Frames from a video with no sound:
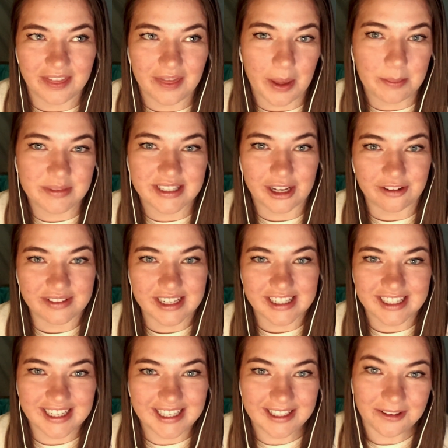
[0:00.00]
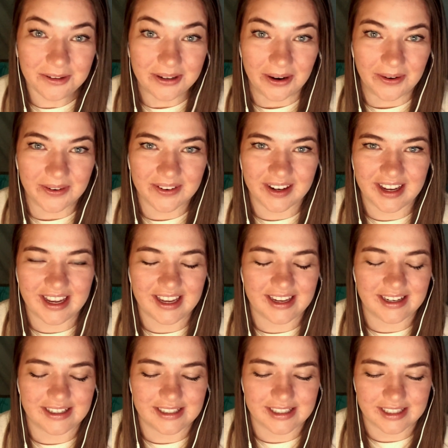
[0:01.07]
themselves as a hero.
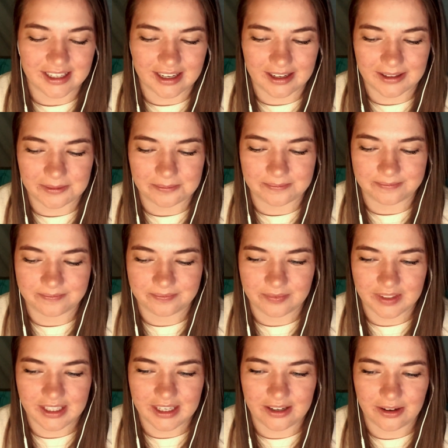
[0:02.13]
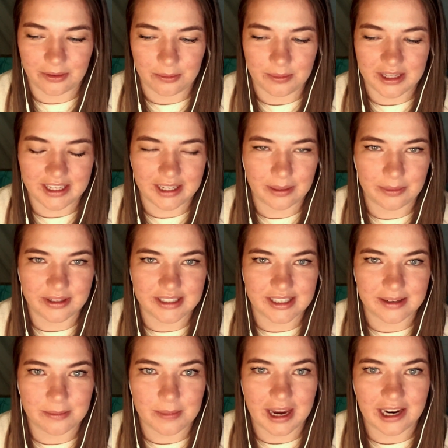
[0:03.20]
And being able
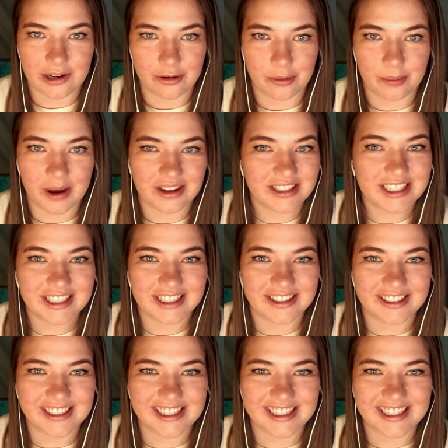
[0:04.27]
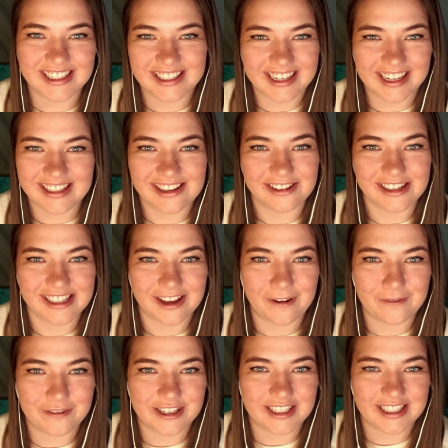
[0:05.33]
to battle monsters just as
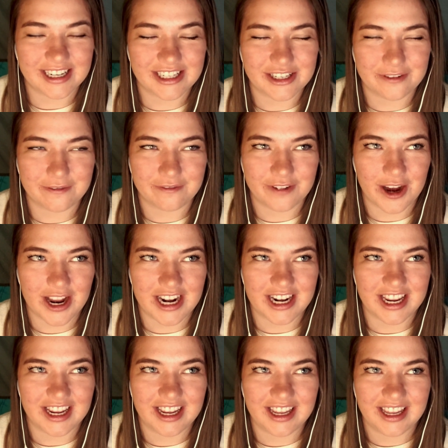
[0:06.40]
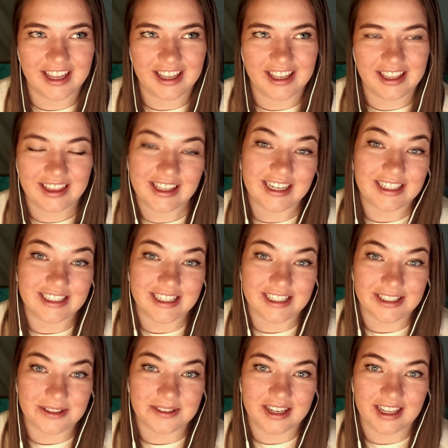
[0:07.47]
yourself is such a fun thing to
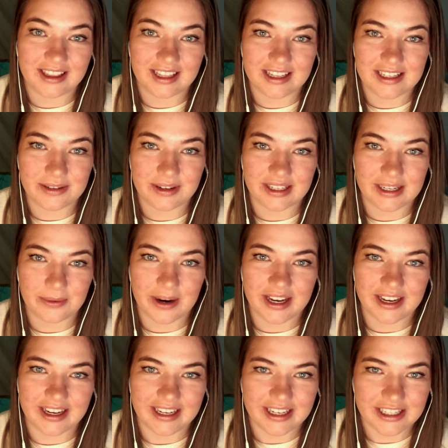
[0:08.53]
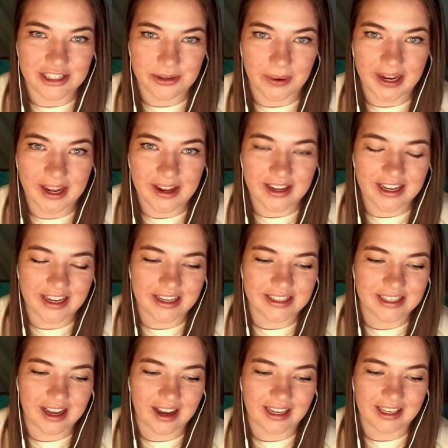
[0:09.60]
do, and that's really why I enjoy it.
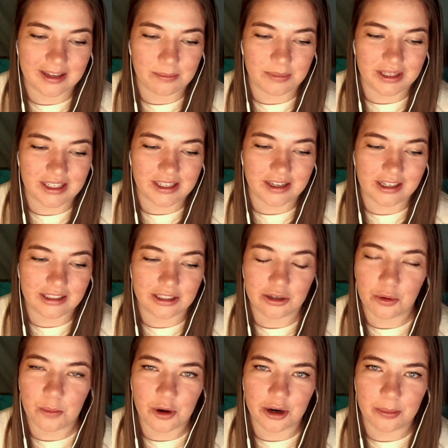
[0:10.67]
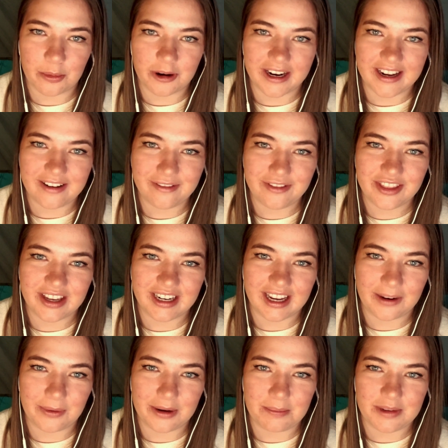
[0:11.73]
Is I can be a little more brave than
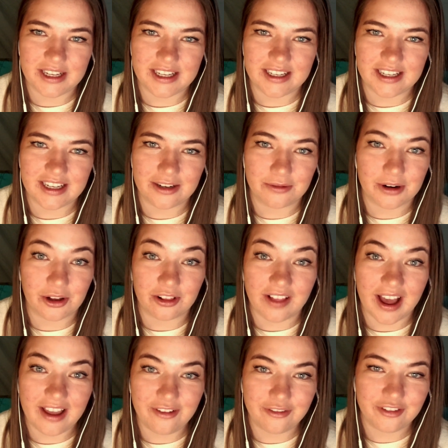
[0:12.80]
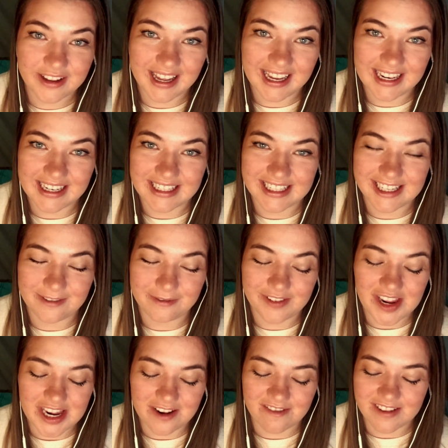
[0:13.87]
I would be in real life and
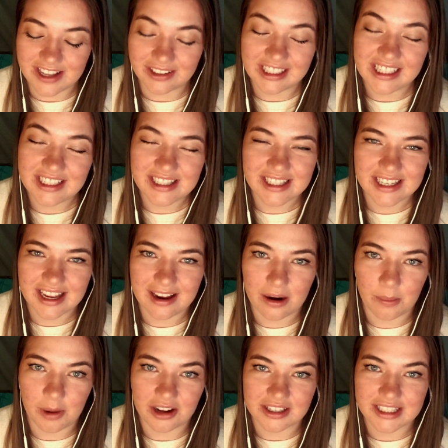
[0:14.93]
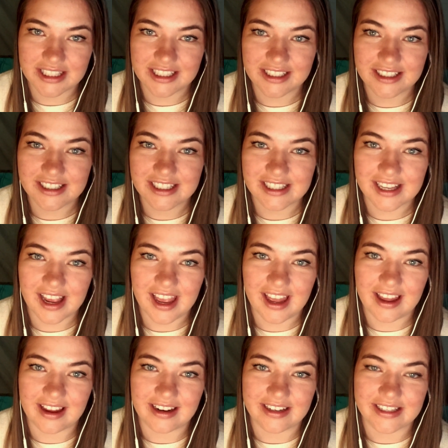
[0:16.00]
defeat villains and monsters
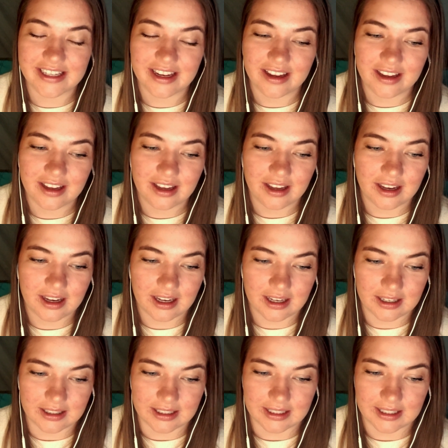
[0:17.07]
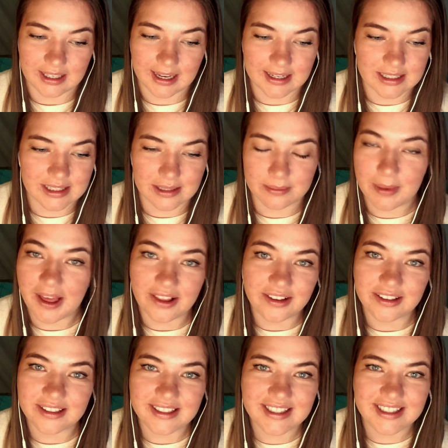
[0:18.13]
and cast
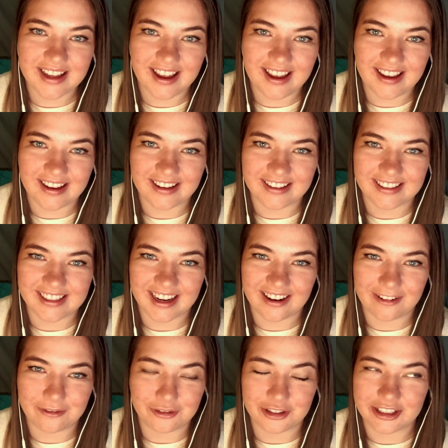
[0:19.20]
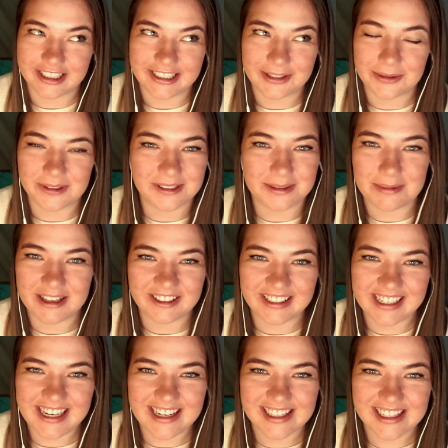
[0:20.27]
spells and have really cool
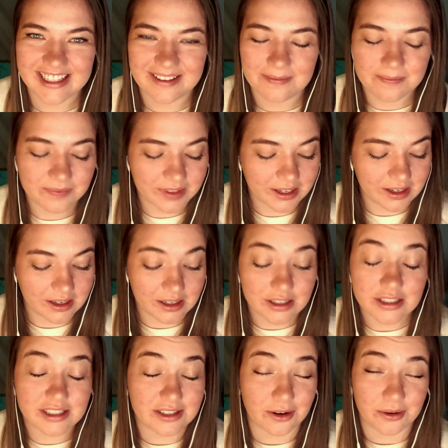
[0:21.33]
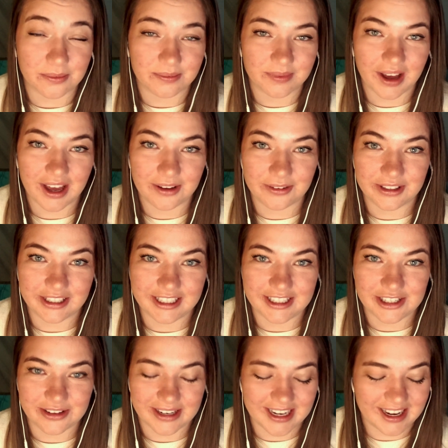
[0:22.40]
abilities. So I really
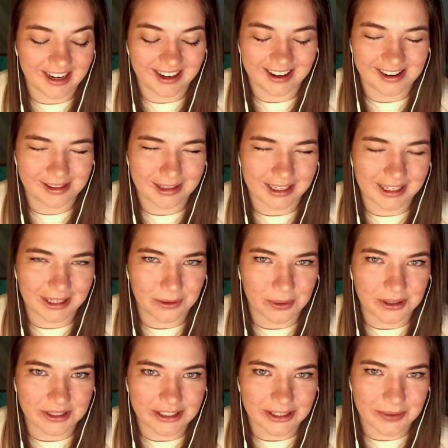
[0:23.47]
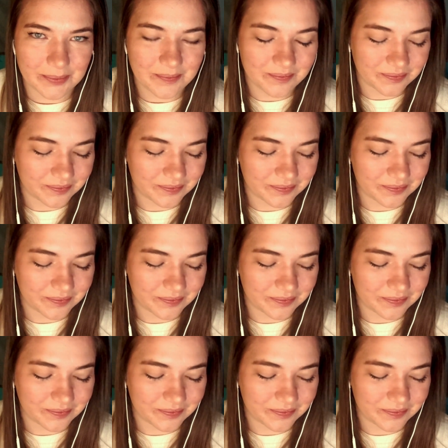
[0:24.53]
enjoy it, and I think you will too.